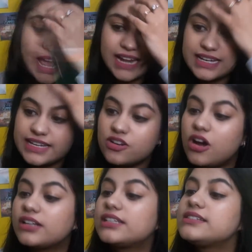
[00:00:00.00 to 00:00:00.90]
And I
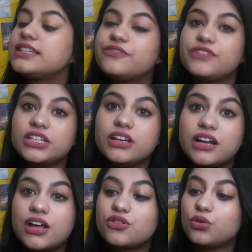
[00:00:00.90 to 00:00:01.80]
got this Divya
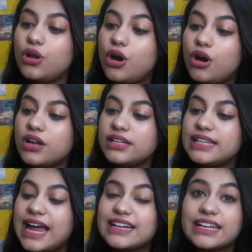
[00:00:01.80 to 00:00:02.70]
Dhara roll-on
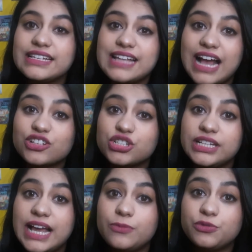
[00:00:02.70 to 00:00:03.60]
that is
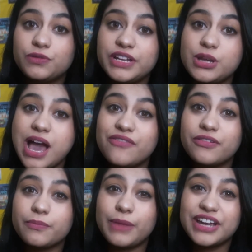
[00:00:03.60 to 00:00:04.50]
actually helpful when you have
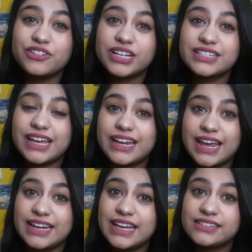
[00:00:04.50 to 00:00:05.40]
migraines and
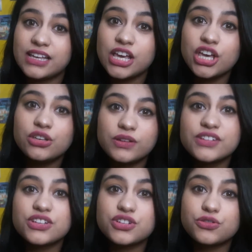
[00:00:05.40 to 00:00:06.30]
headaches. You
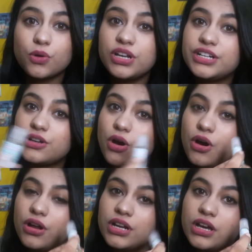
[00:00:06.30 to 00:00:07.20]
can just roll it
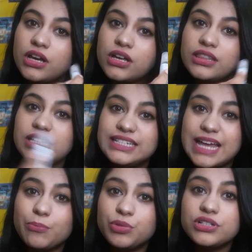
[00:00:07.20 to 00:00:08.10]
on the
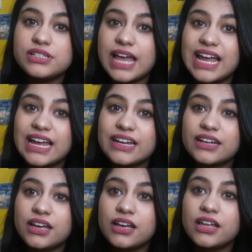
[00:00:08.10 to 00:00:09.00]
temples
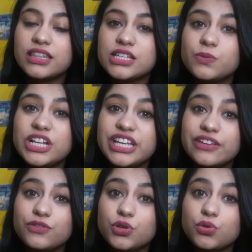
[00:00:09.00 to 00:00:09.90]
and this will
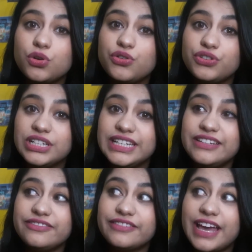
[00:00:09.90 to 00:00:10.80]
give you
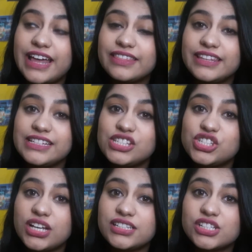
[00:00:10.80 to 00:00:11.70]
relief, and this
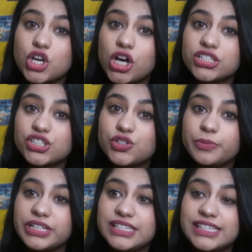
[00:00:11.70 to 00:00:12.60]
just costs
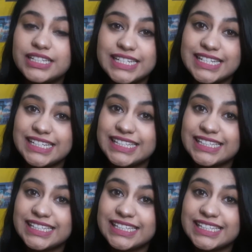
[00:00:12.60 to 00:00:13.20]
rupees 30.